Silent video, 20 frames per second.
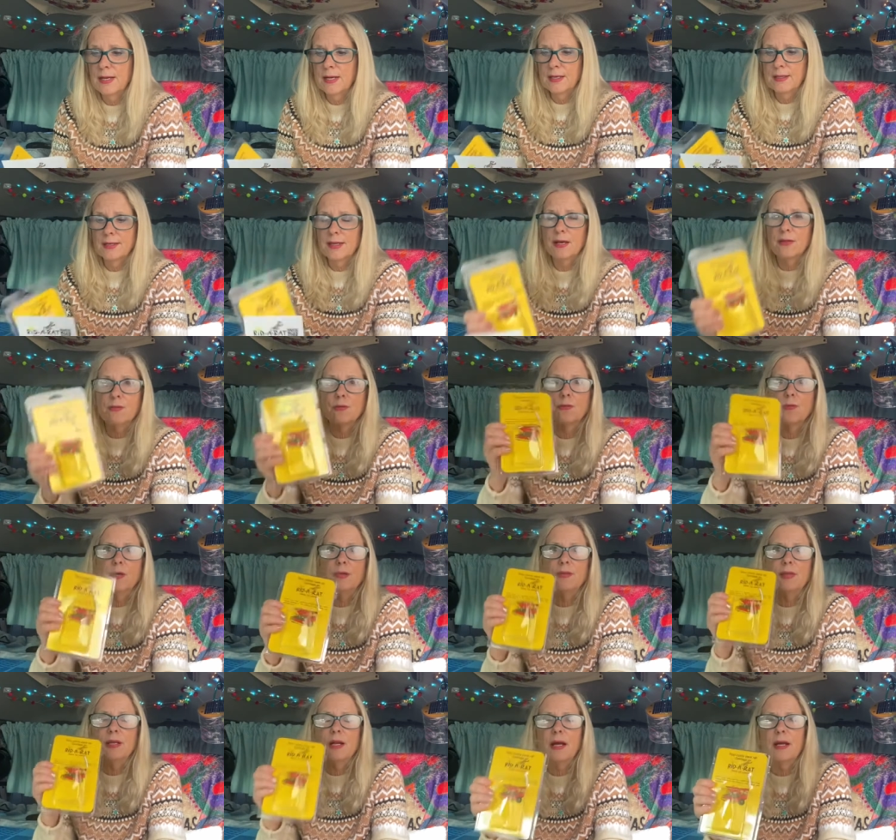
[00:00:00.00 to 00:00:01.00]
Now, the
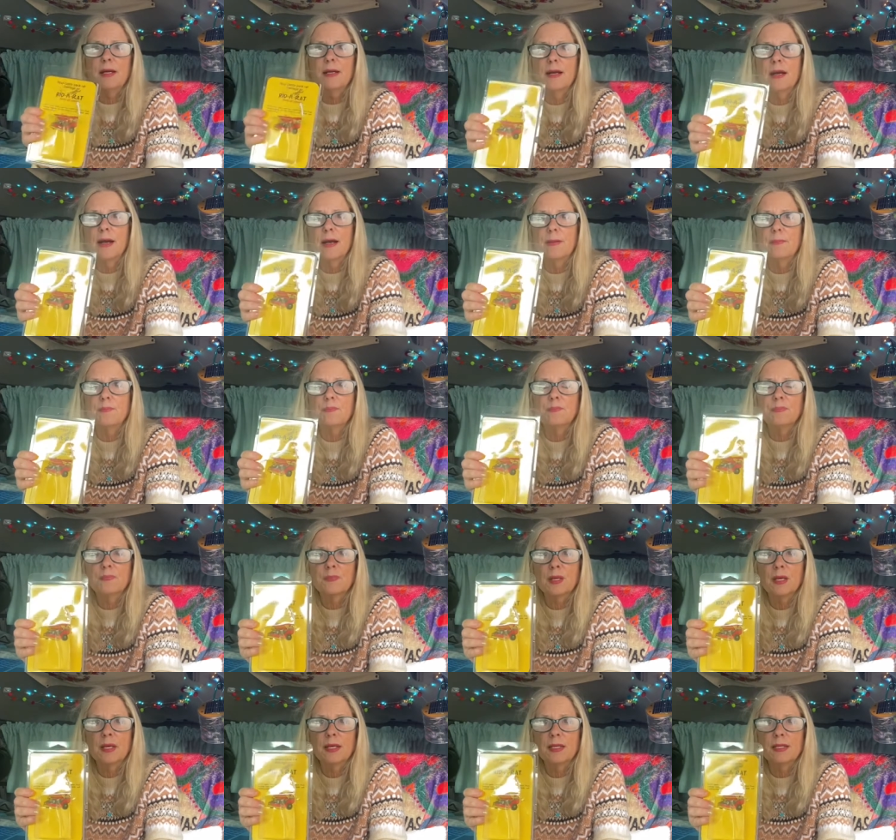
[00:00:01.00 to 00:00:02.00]
one that I got
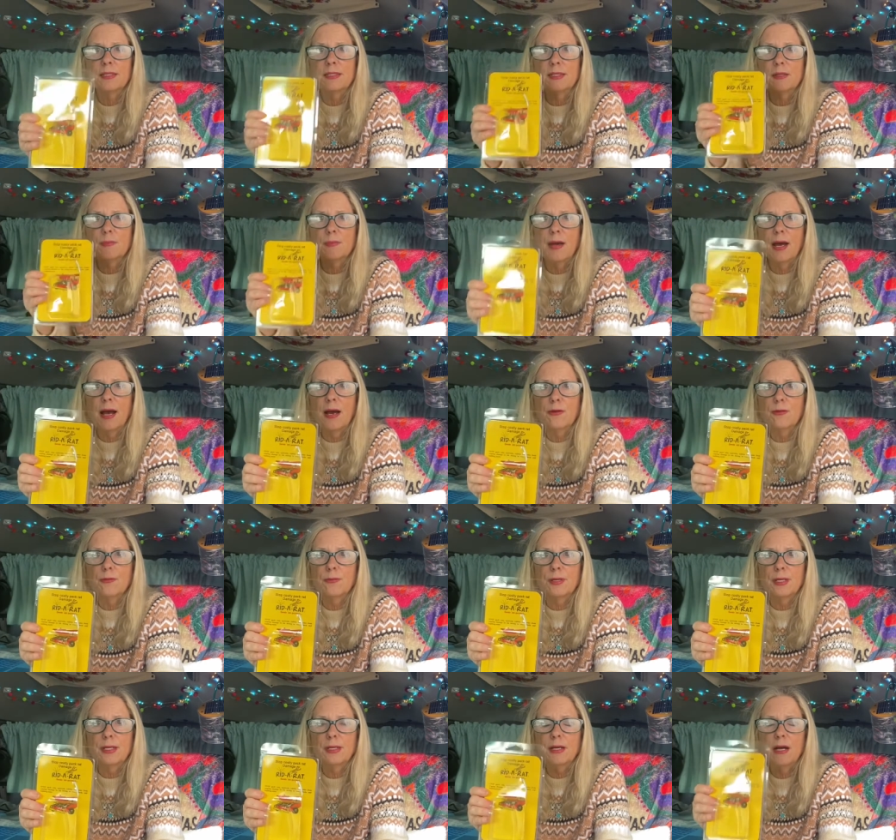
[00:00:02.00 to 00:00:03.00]
is a
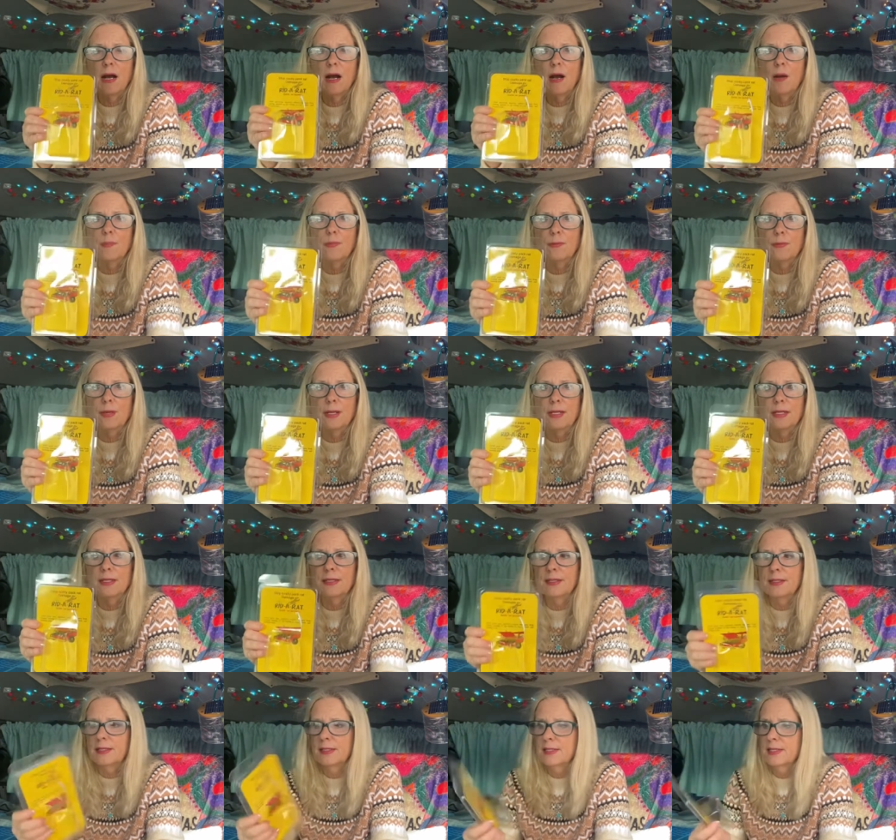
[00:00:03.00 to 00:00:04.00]
battery
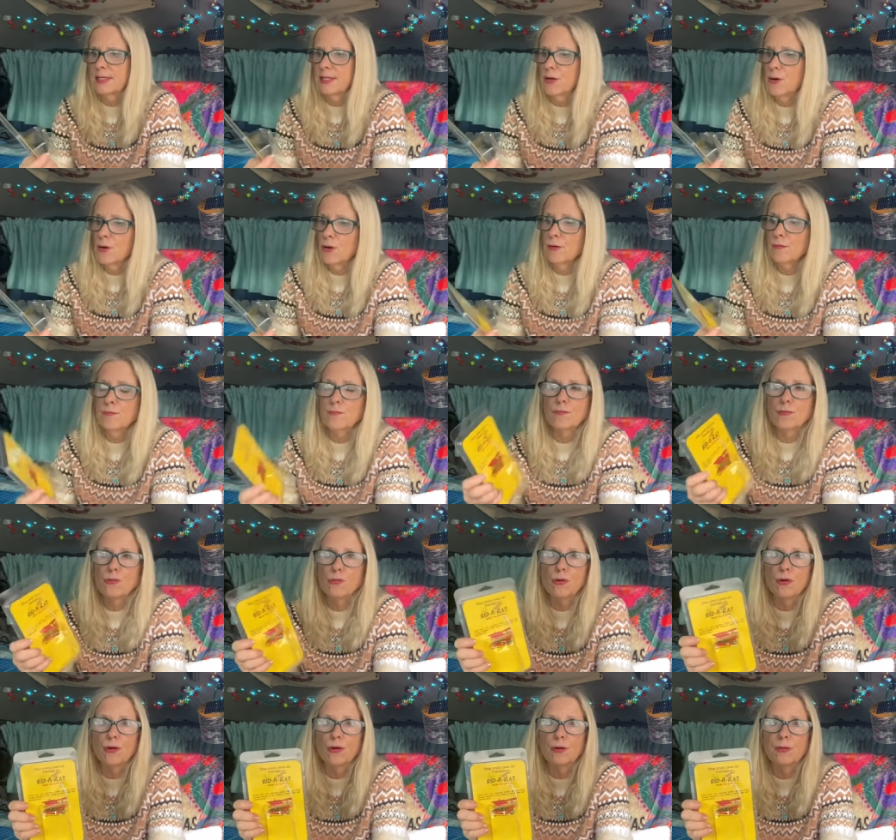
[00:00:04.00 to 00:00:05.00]
operated, it's the
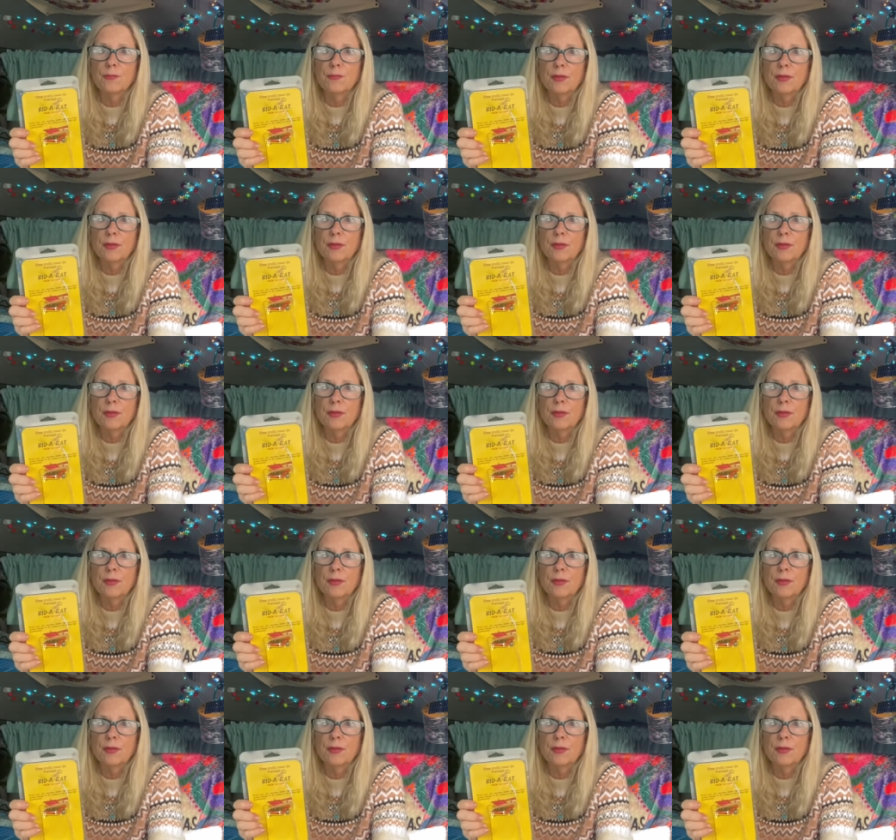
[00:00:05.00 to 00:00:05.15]
R4.